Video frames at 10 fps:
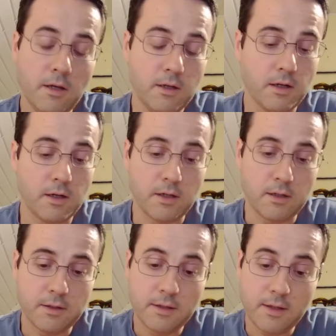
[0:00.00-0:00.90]

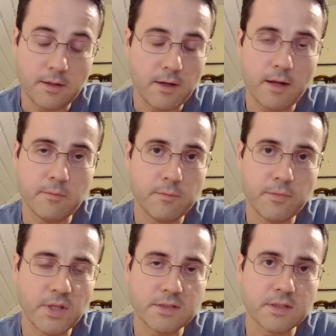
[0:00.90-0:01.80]

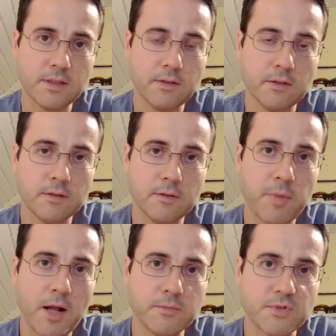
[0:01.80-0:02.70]
And basically the
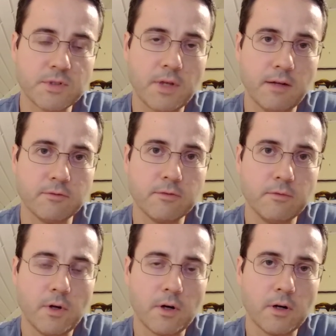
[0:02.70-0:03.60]
problems kind of
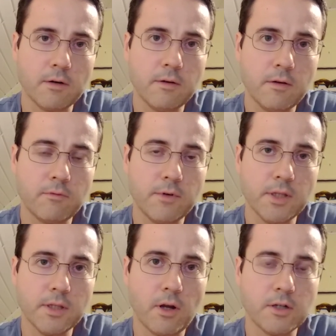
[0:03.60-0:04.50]
are
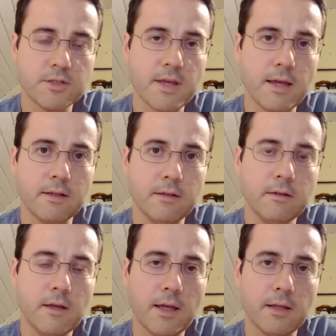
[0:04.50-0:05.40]
really large scale
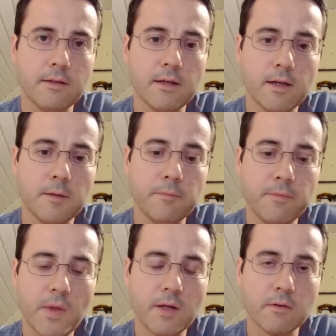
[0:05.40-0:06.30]
and
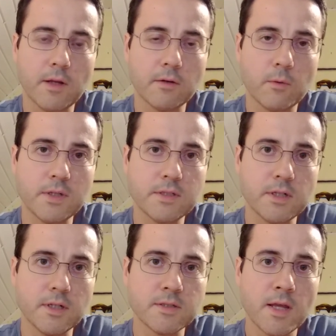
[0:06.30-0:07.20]
quite
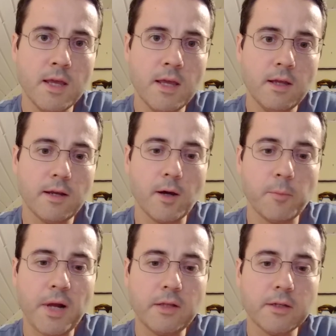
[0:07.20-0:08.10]
serious.
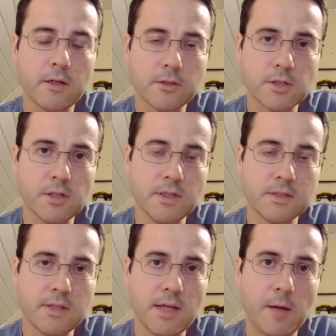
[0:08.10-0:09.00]
Now, polyculture
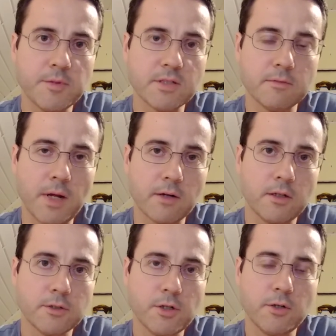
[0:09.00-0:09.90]
is the opposite of
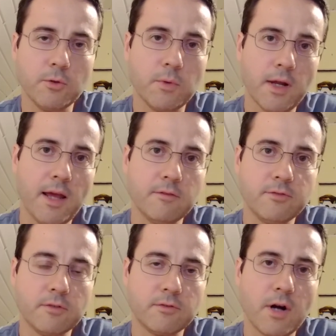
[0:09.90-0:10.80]
monoculture. You want to have
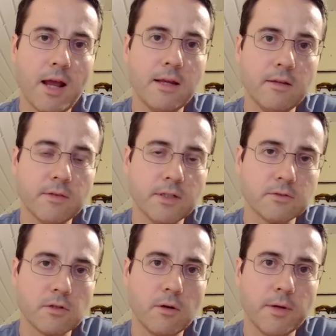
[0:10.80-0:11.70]
a variety of
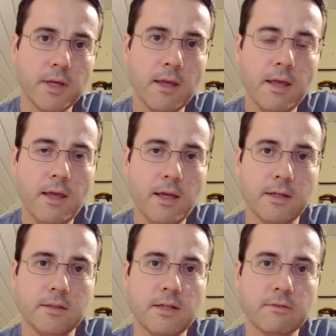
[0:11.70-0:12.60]
things growing.
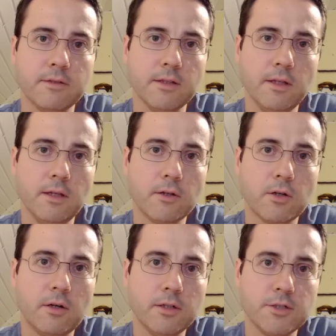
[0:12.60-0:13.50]
It definitely
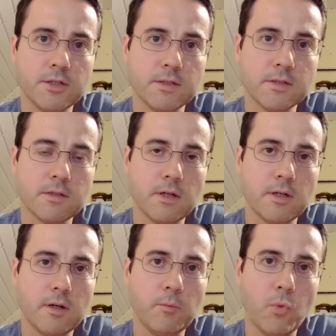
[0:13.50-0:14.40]
encourages
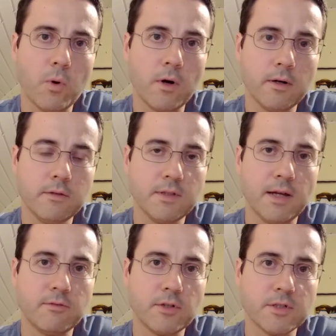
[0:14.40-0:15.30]
a more
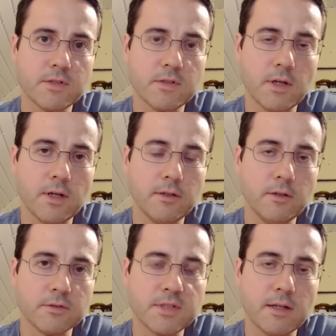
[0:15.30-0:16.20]
diverse, you
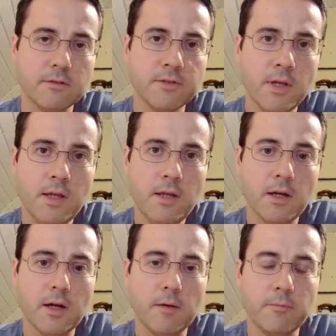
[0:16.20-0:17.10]
know, set
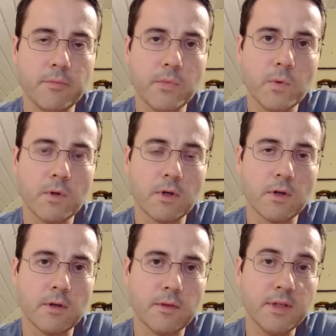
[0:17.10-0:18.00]

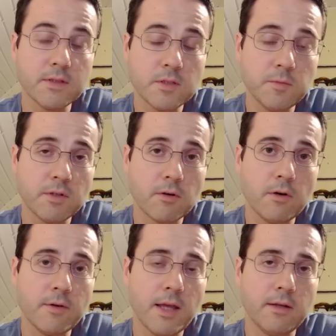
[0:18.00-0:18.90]
of things to be
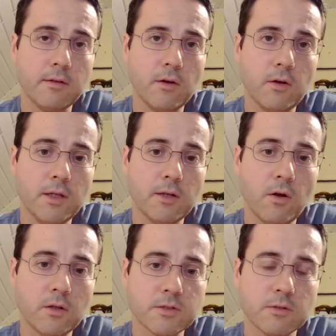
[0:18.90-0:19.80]
grown. And it
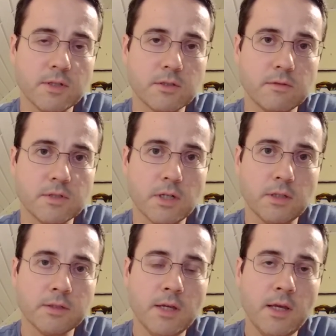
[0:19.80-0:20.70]
also, as a result,